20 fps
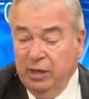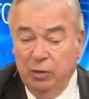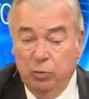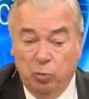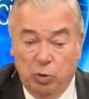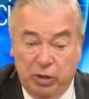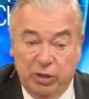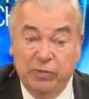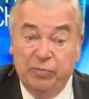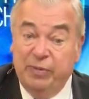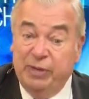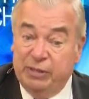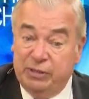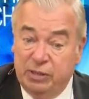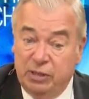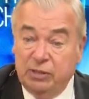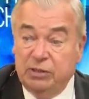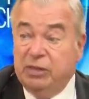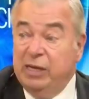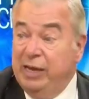One of the
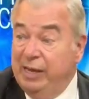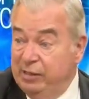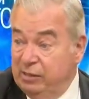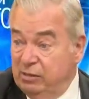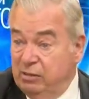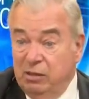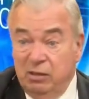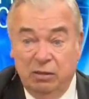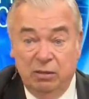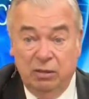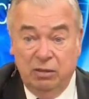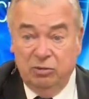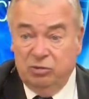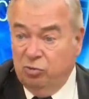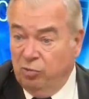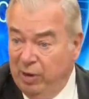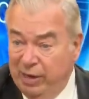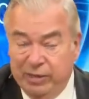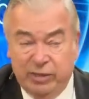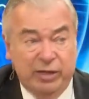missiles hit
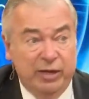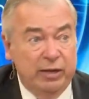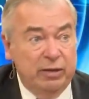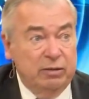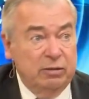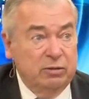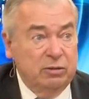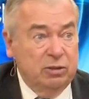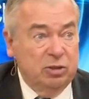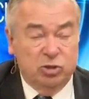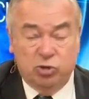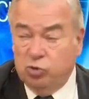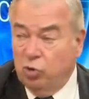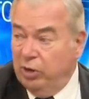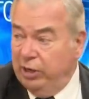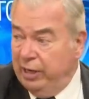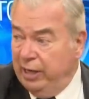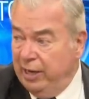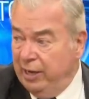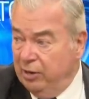direct hit,
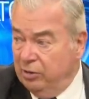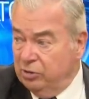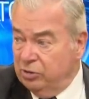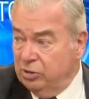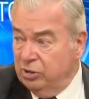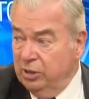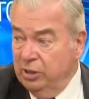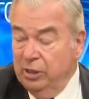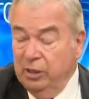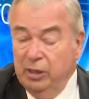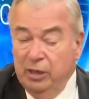destroyed a house,